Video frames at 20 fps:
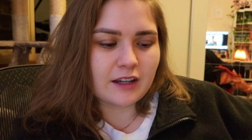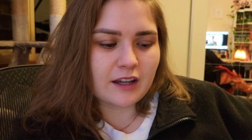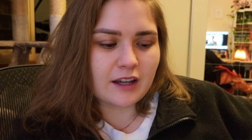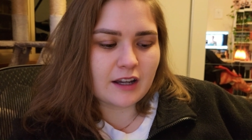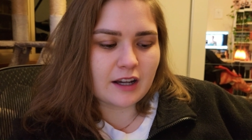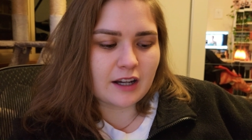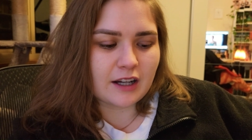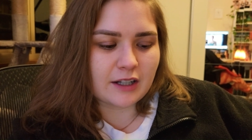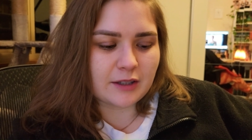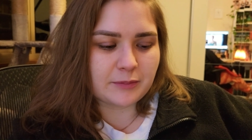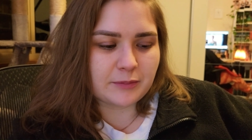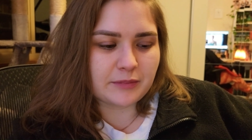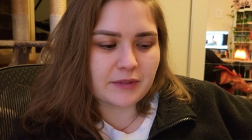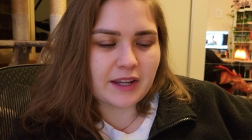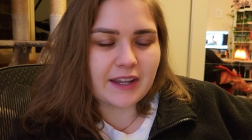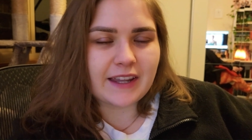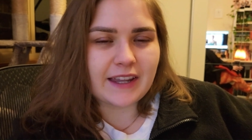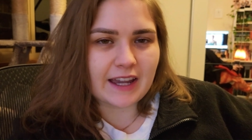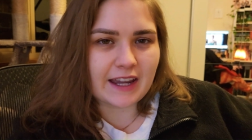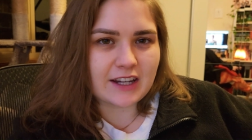um,
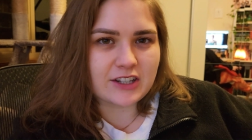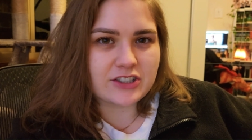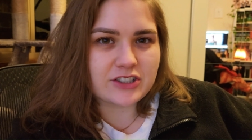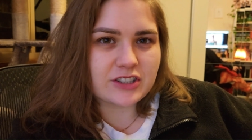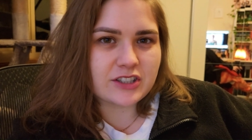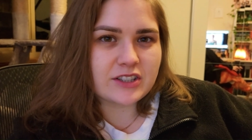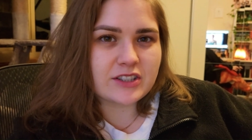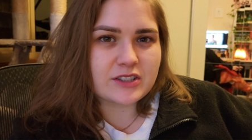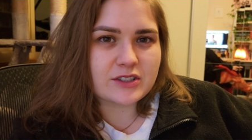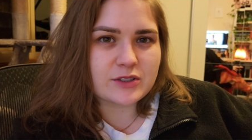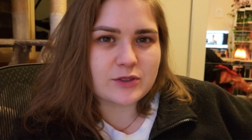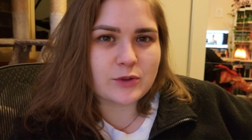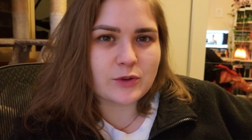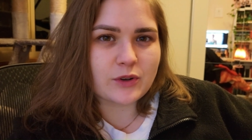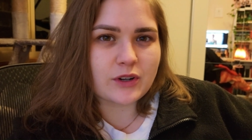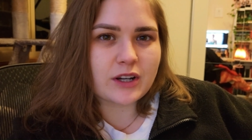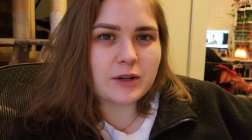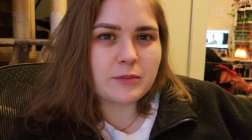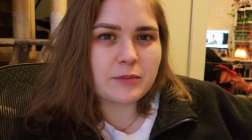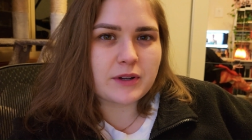engaged in the
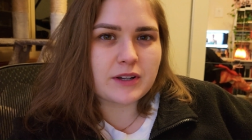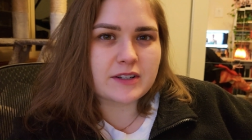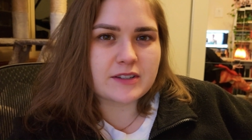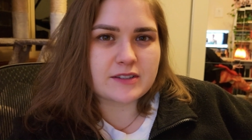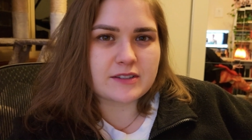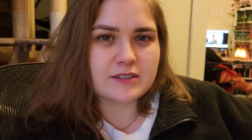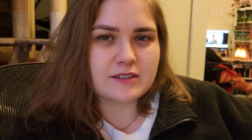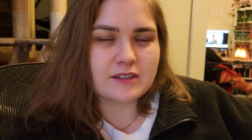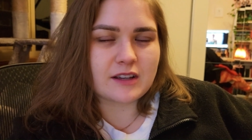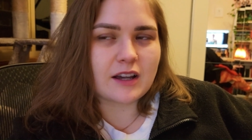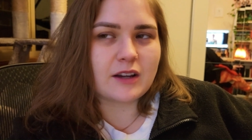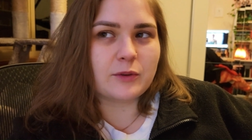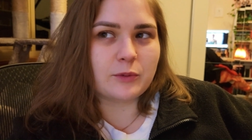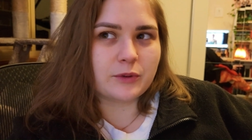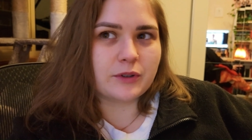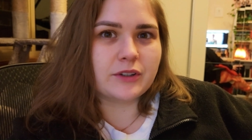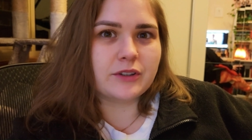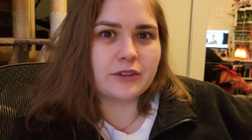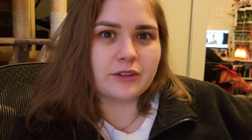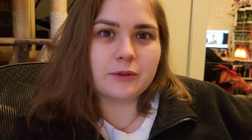story because I want
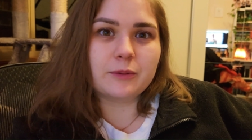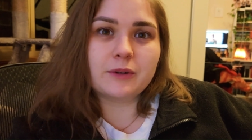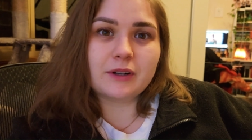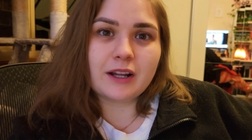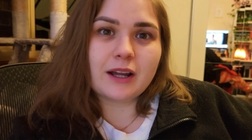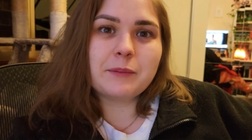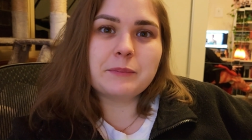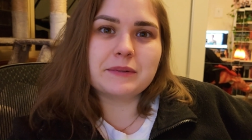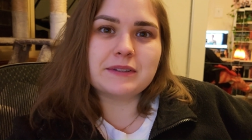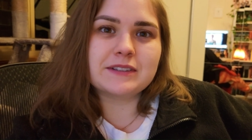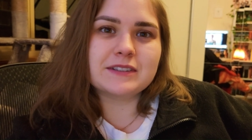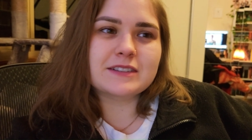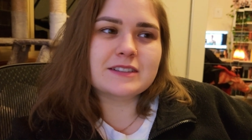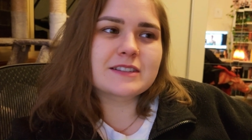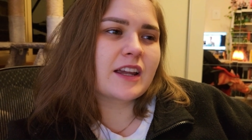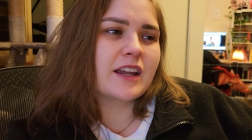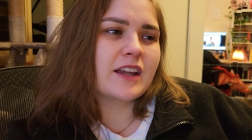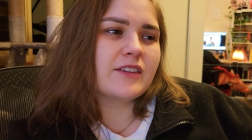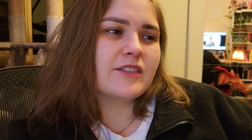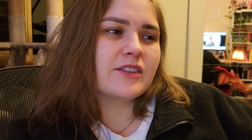to know what happens.
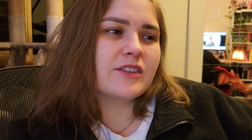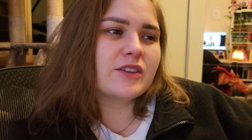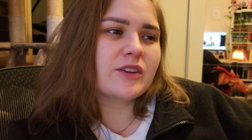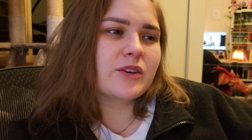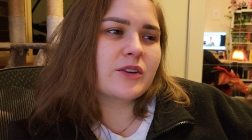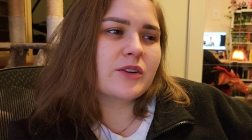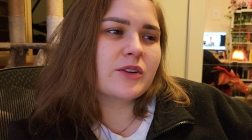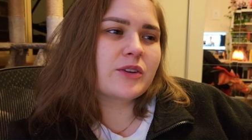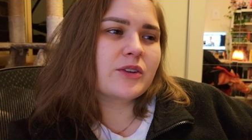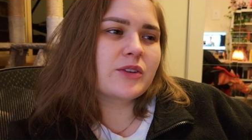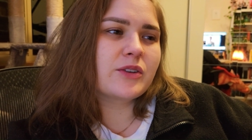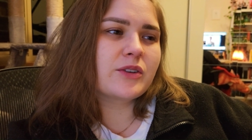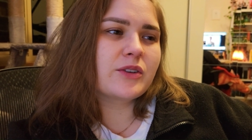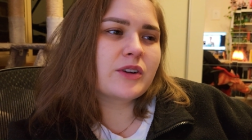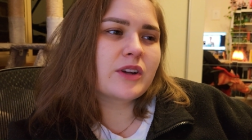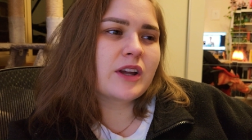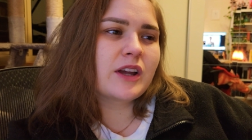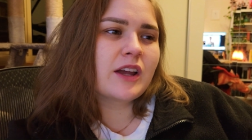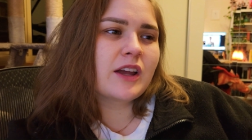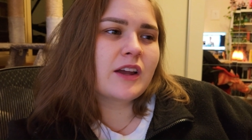Even though
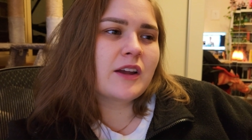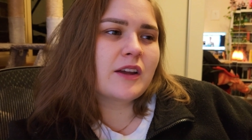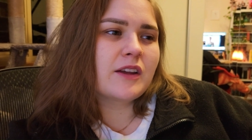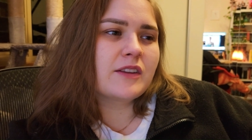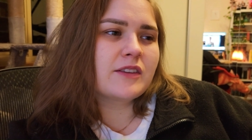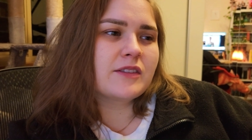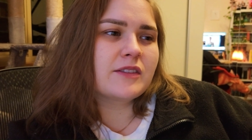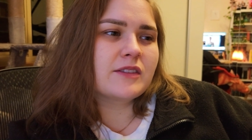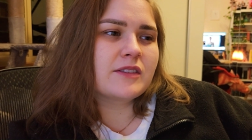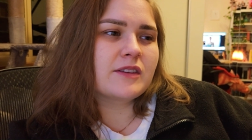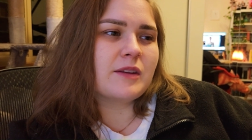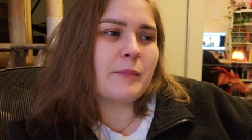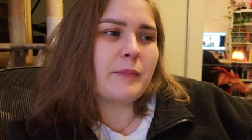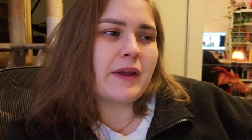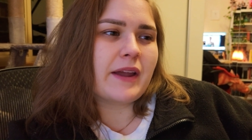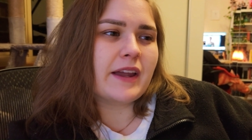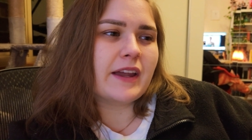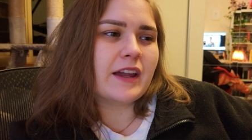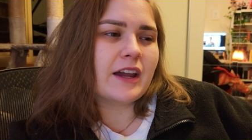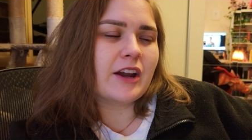the
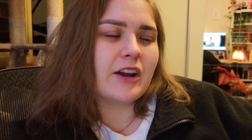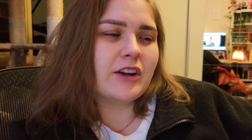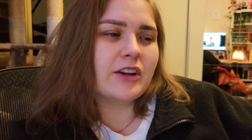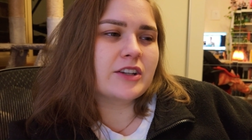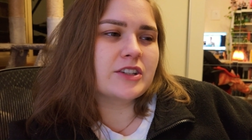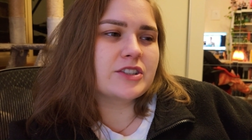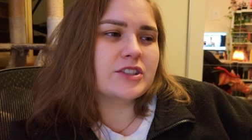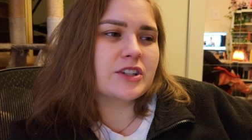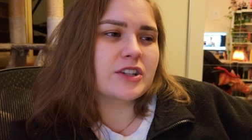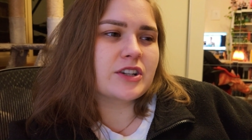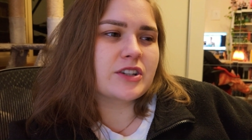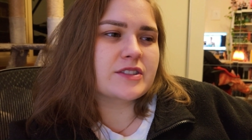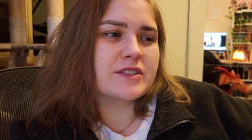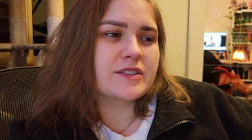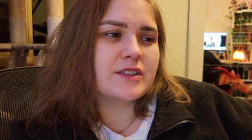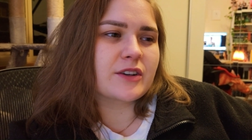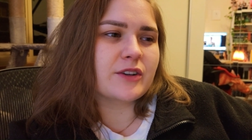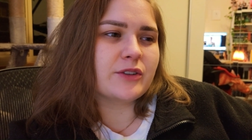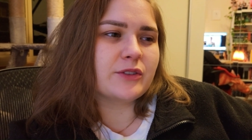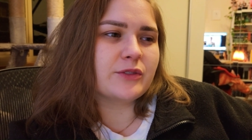main character
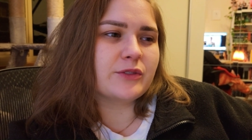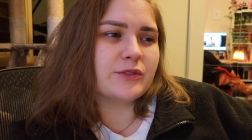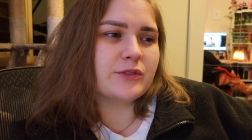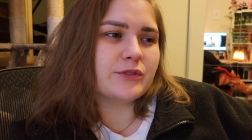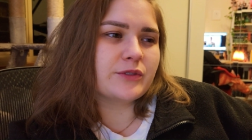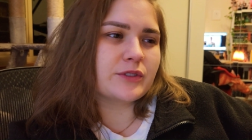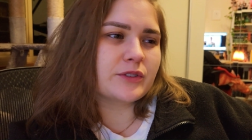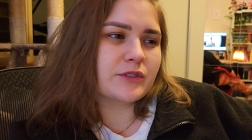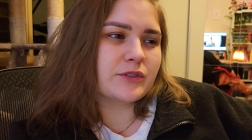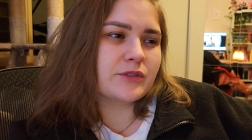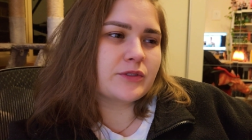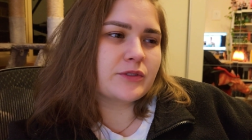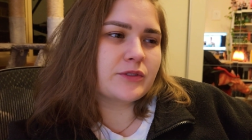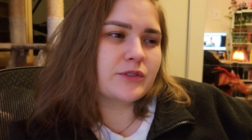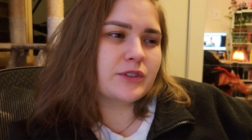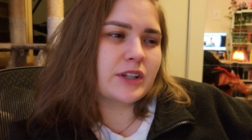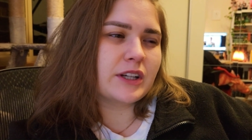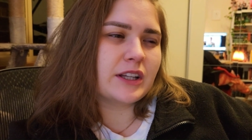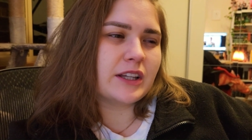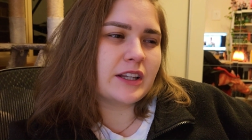herself
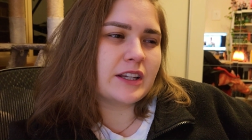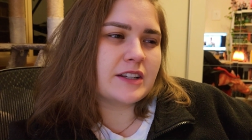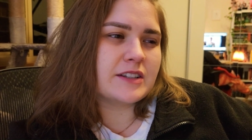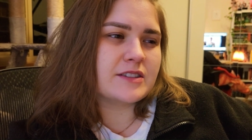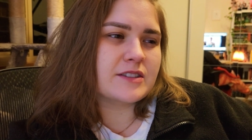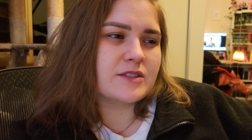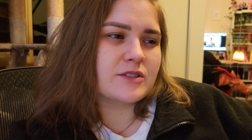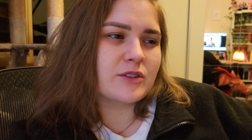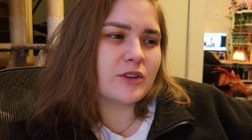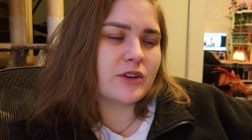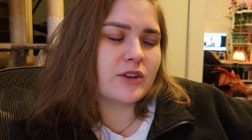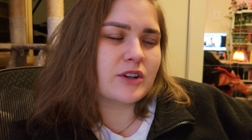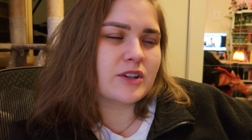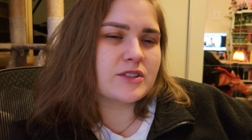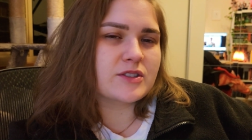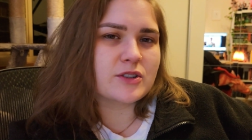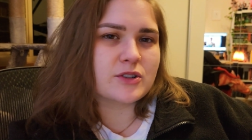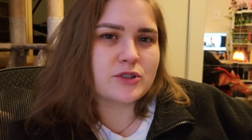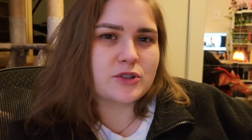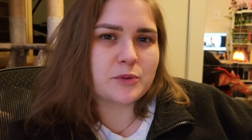really is not a
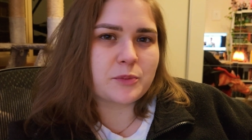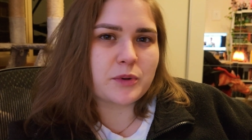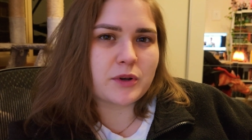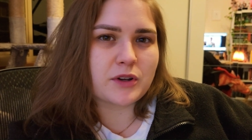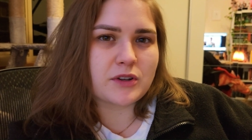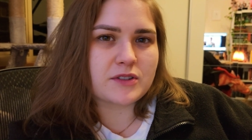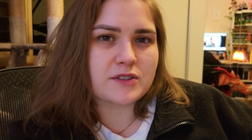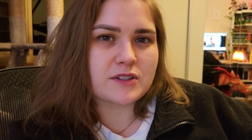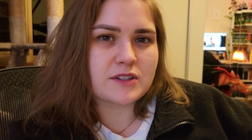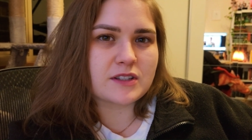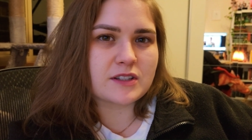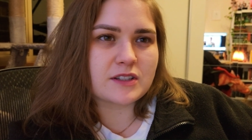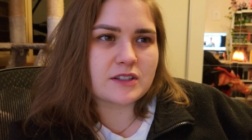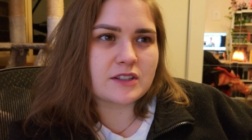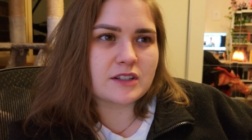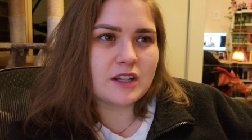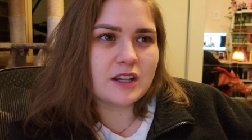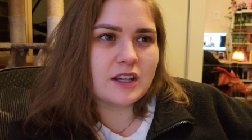social person,